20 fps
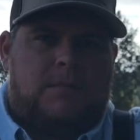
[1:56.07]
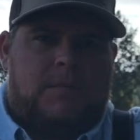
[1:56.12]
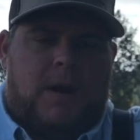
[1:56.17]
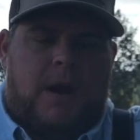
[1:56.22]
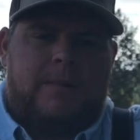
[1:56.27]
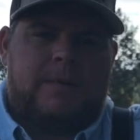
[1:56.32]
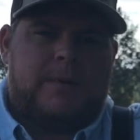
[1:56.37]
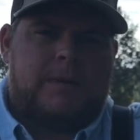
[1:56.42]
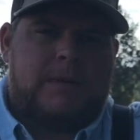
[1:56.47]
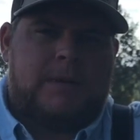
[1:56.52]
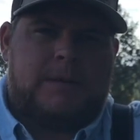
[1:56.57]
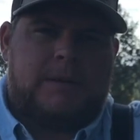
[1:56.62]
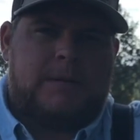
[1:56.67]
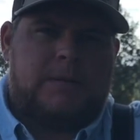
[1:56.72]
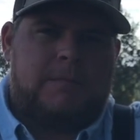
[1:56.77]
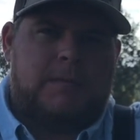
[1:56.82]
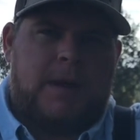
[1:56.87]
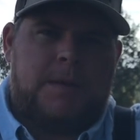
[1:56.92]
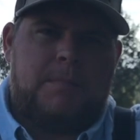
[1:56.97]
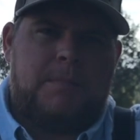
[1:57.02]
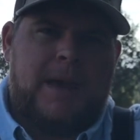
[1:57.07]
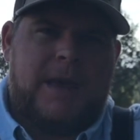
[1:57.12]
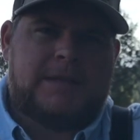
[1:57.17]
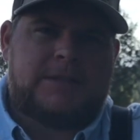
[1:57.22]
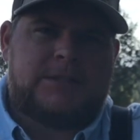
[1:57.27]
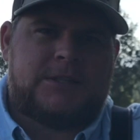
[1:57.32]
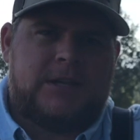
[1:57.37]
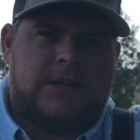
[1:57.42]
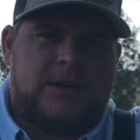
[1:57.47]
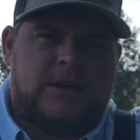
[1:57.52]
probably my
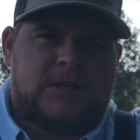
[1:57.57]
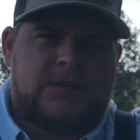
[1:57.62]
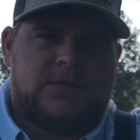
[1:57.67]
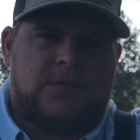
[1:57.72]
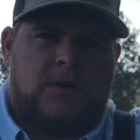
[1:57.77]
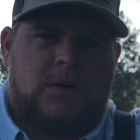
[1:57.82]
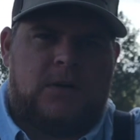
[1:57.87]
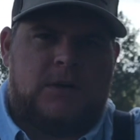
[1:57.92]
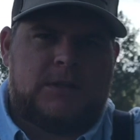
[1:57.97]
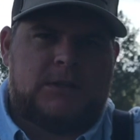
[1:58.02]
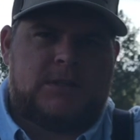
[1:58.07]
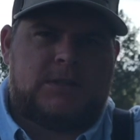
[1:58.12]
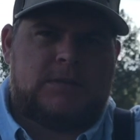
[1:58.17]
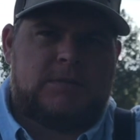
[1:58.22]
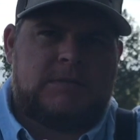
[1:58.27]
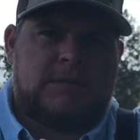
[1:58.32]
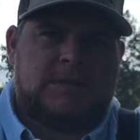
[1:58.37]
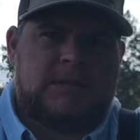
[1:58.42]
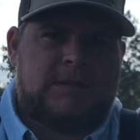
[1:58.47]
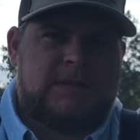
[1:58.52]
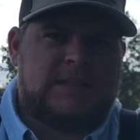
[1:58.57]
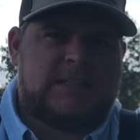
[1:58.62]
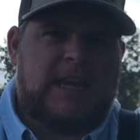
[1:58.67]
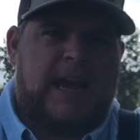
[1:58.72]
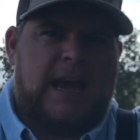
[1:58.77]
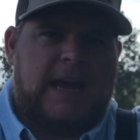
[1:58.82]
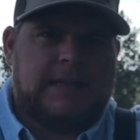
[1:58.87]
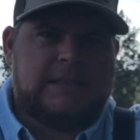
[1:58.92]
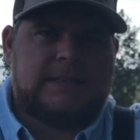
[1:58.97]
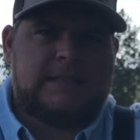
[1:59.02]
best year as far as
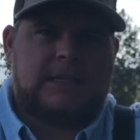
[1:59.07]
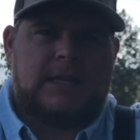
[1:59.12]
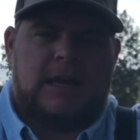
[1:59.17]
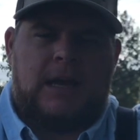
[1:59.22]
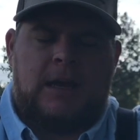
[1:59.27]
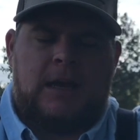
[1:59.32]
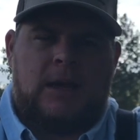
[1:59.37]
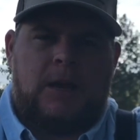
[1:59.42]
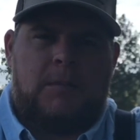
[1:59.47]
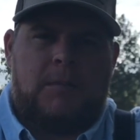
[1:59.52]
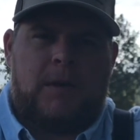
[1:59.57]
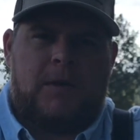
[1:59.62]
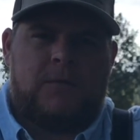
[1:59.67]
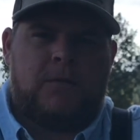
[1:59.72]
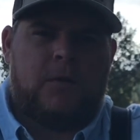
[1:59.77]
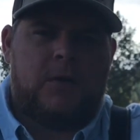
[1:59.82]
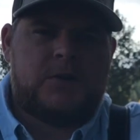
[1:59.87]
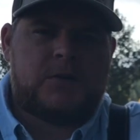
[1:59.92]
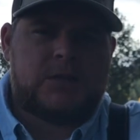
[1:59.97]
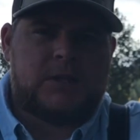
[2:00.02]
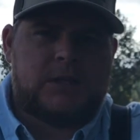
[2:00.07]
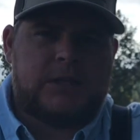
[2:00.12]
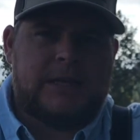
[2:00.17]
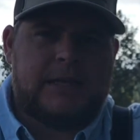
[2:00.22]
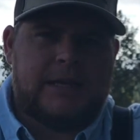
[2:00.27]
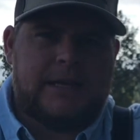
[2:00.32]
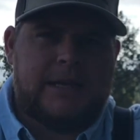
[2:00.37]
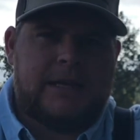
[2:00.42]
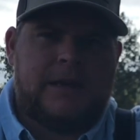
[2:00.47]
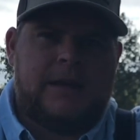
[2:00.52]
size.
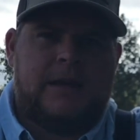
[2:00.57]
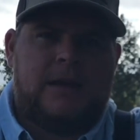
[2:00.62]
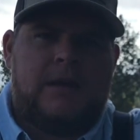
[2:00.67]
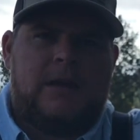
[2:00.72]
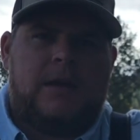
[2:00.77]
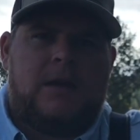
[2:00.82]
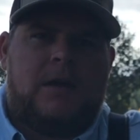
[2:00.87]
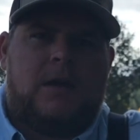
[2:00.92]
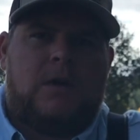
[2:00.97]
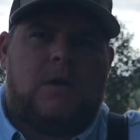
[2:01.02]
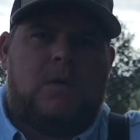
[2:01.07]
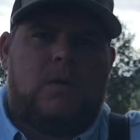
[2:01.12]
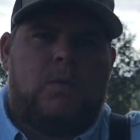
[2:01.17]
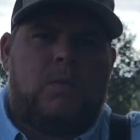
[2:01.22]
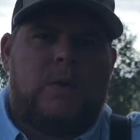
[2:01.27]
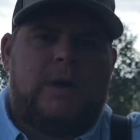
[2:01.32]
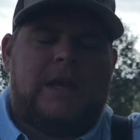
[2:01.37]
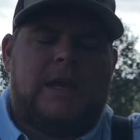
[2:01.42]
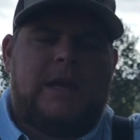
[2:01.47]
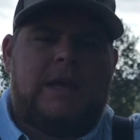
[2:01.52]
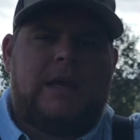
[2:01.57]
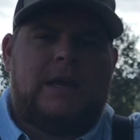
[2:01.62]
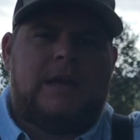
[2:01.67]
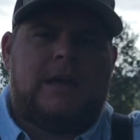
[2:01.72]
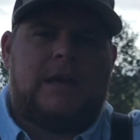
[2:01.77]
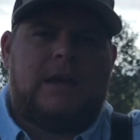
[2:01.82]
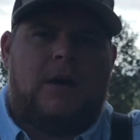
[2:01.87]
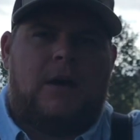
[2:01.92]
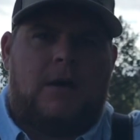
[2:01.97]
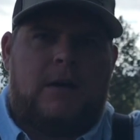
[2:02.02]
Unfortunately,
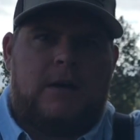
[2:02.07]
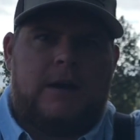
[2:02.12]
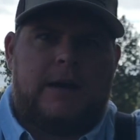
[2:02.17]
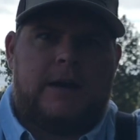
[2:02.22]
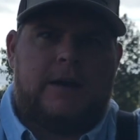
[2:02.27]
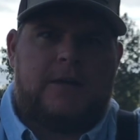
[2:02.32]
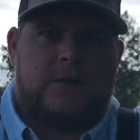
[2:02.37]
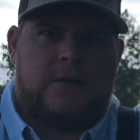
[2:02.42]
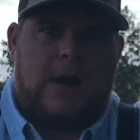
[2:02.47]
we are in a